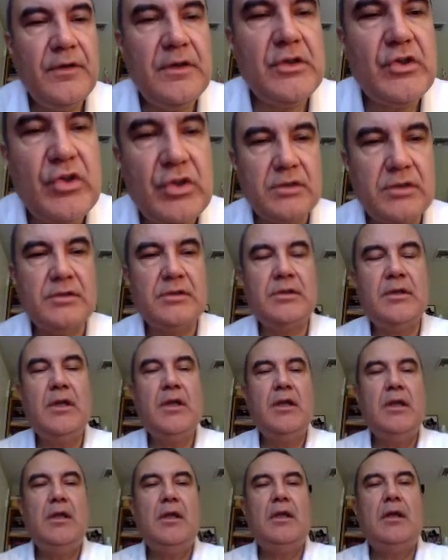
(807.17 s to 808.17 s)
feature.
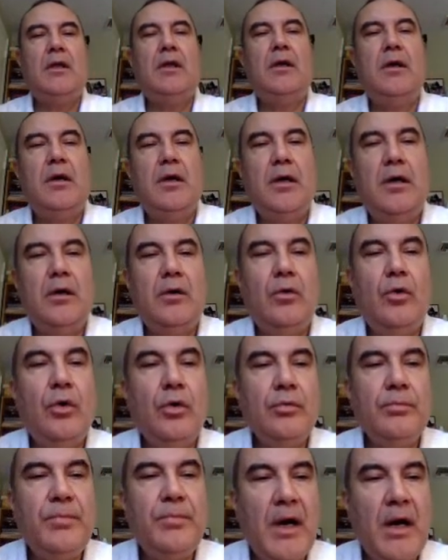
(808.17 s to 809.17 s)

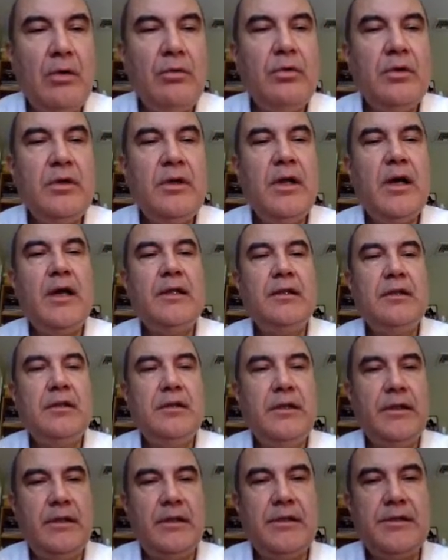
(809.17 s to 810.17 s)
On Power 9
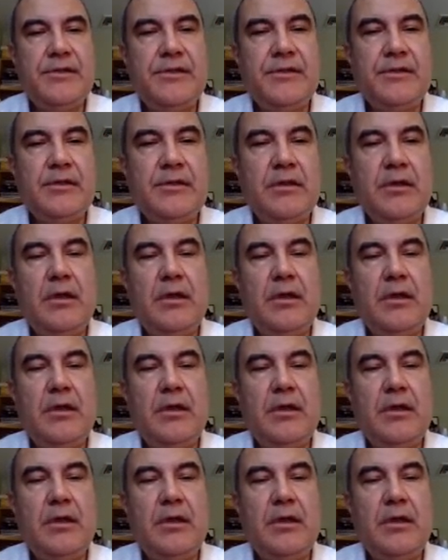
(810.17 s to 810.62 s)
Linux,